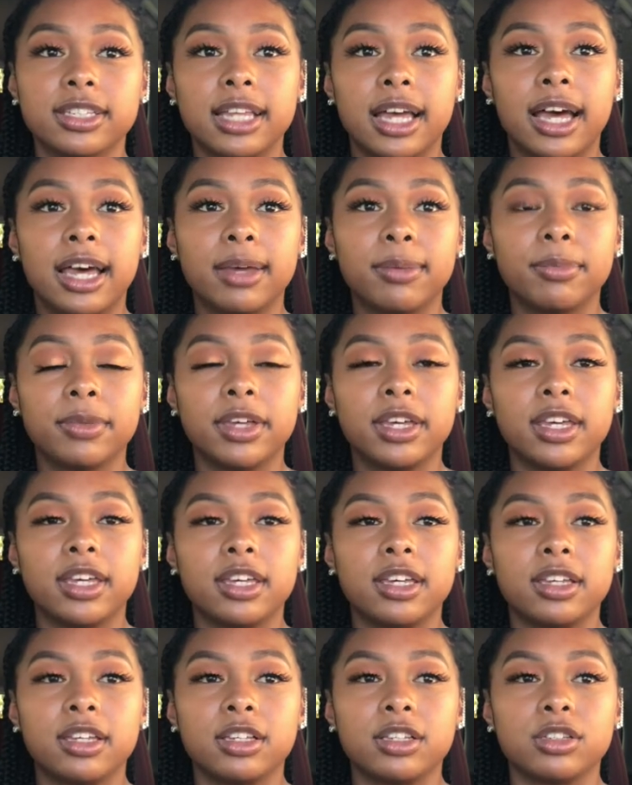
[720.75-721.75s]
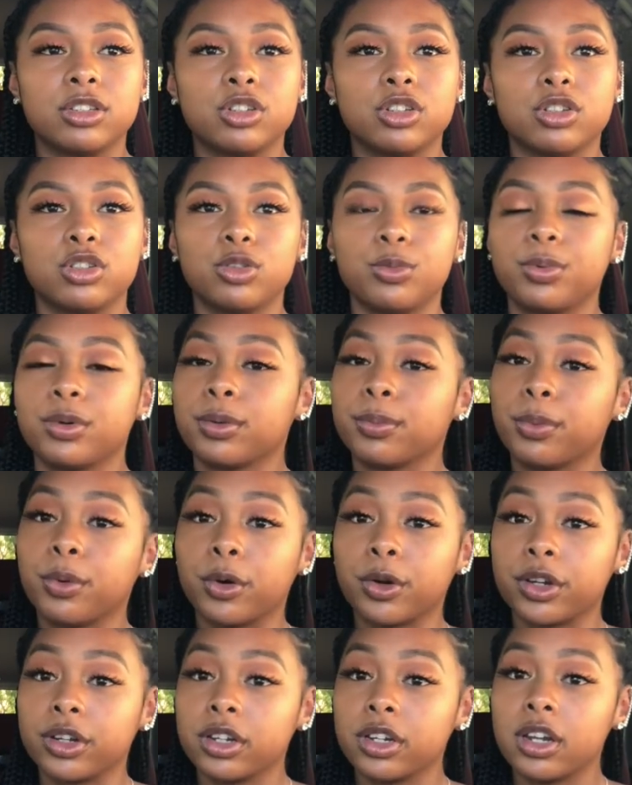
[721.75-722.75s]
time is just super
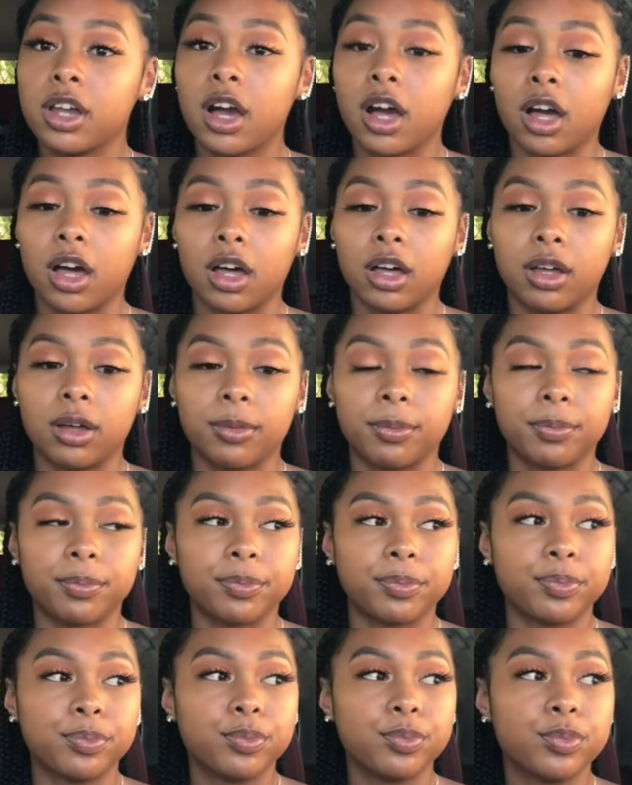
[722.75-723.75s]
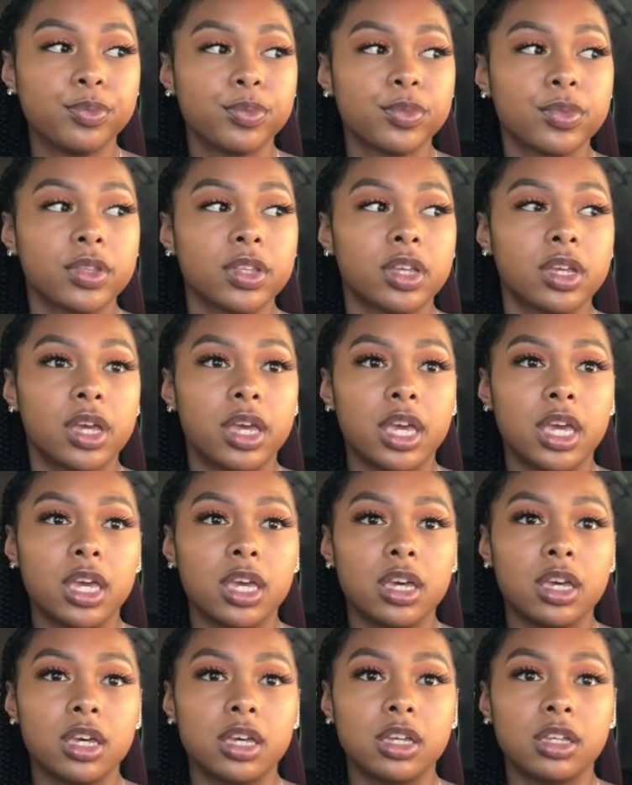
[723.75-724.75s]
important,
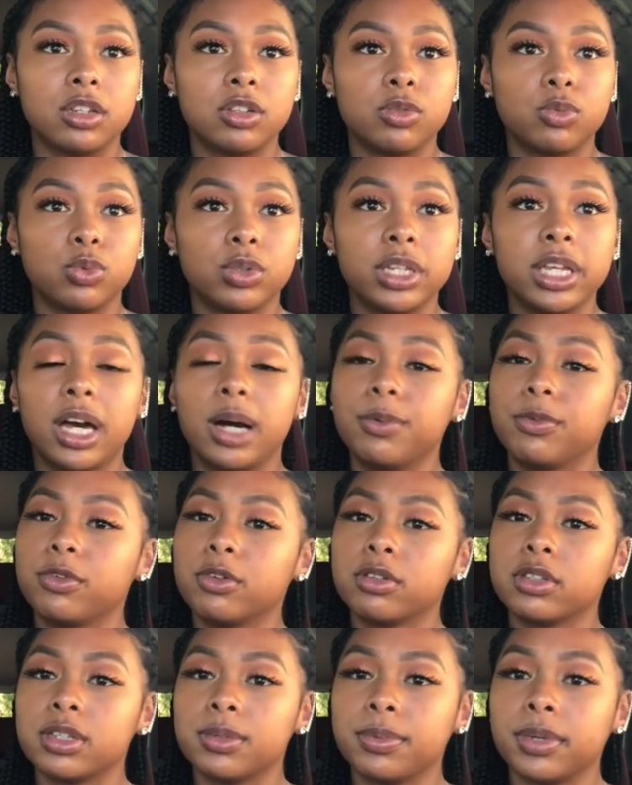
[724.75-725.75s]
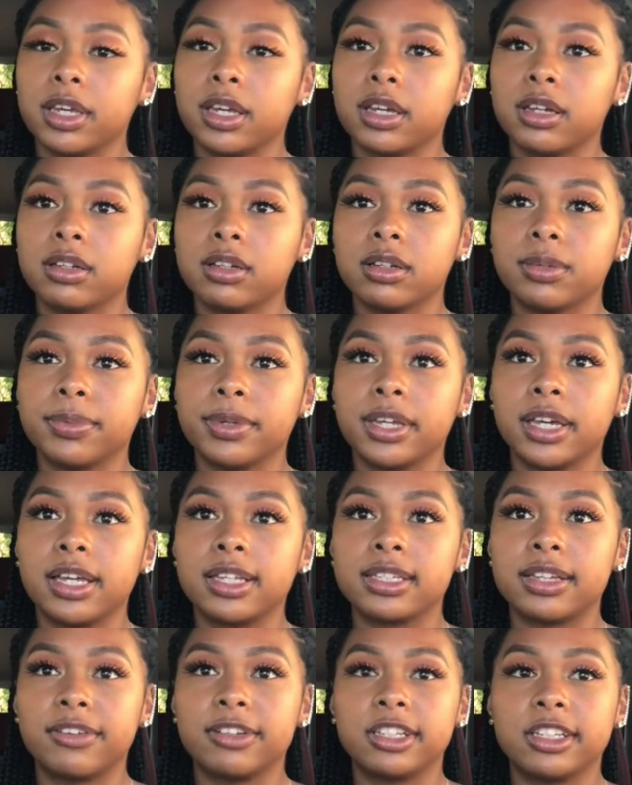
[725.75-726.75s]
and really helpful to me,
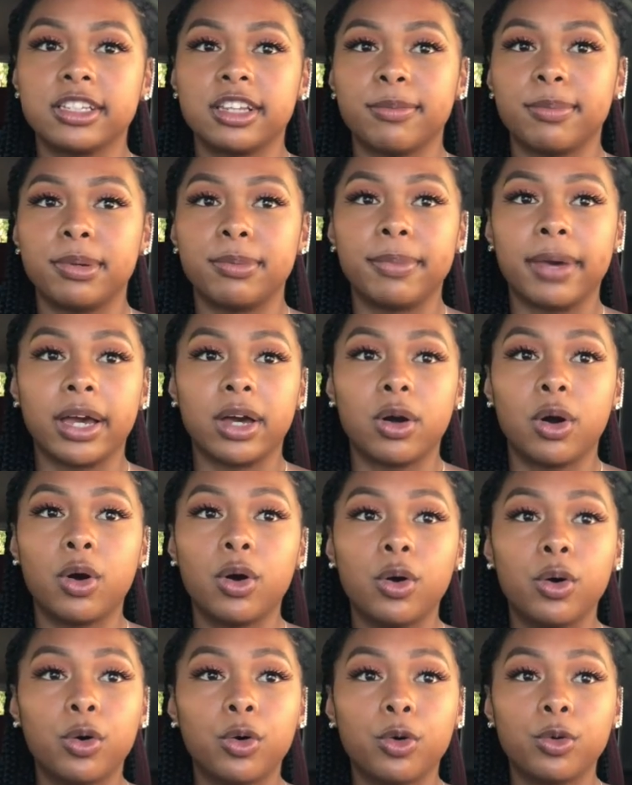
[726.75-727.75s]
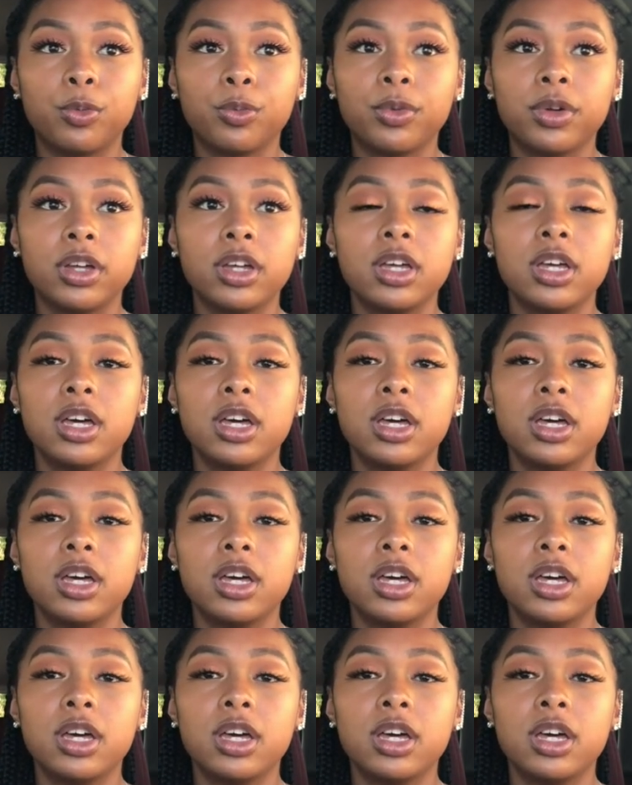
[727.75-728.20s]
because ever since I've been back home,